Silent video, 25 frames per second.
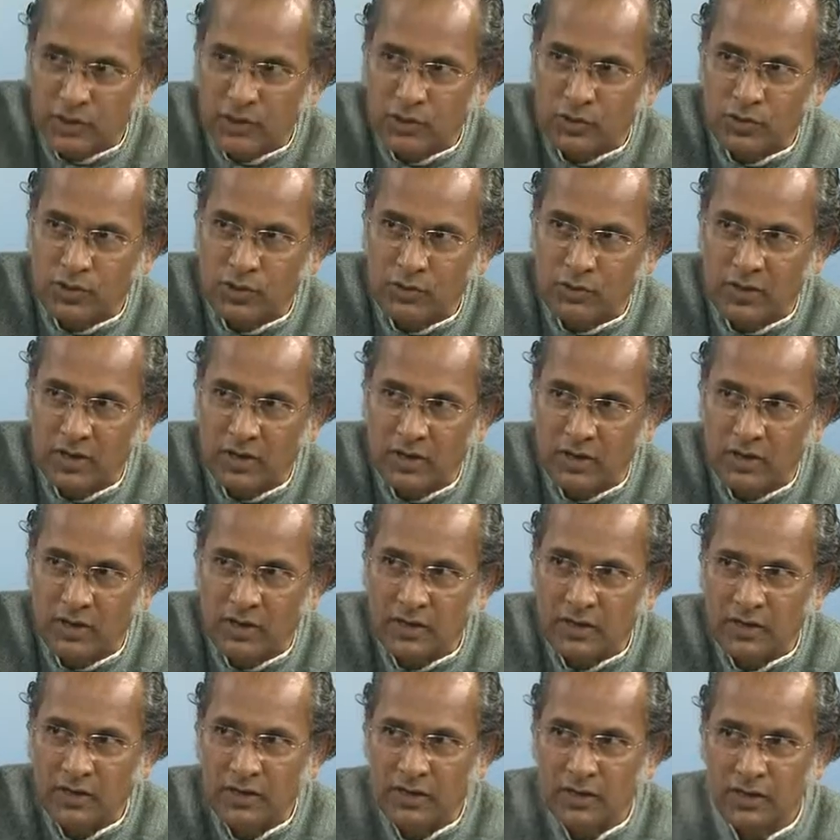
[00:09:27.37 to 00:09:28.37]
to the world.
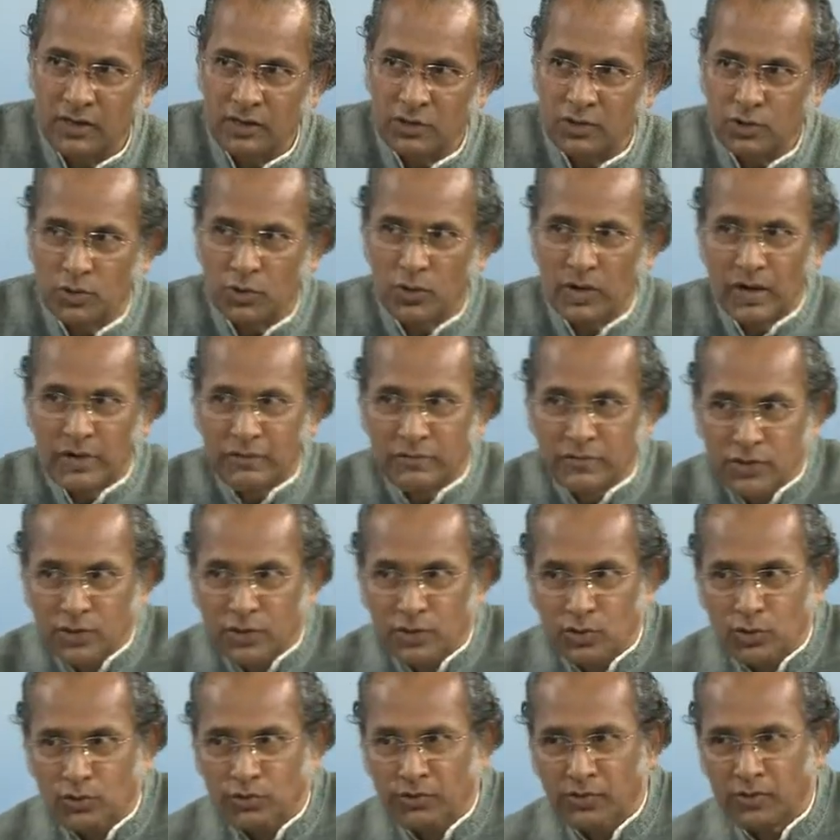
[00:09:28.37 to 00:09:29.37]
So I
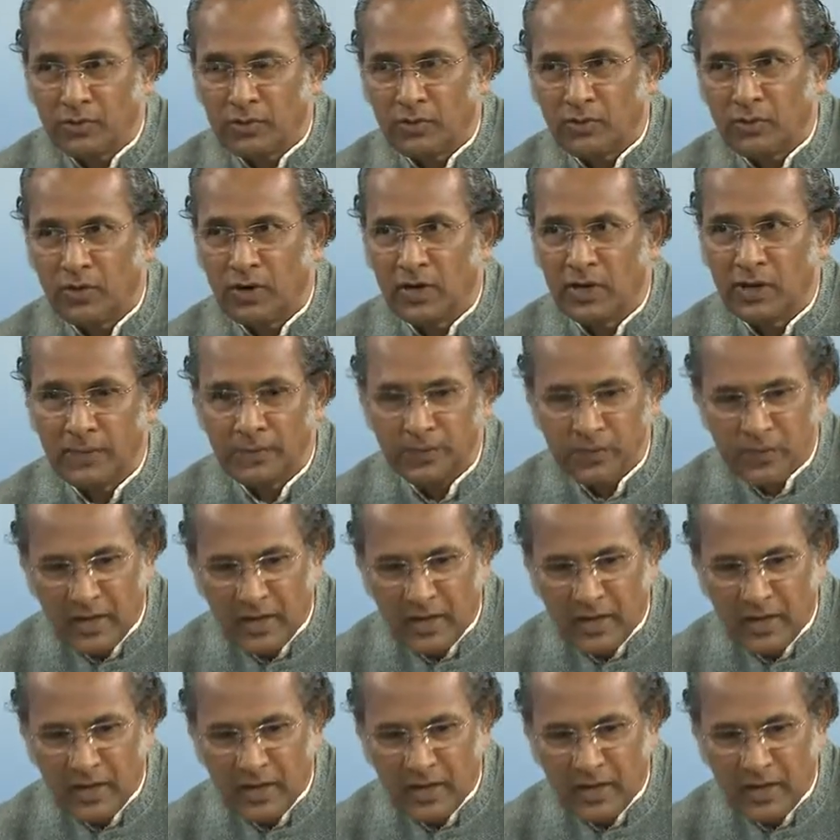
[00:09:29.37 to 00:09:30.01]
withdrew from the world,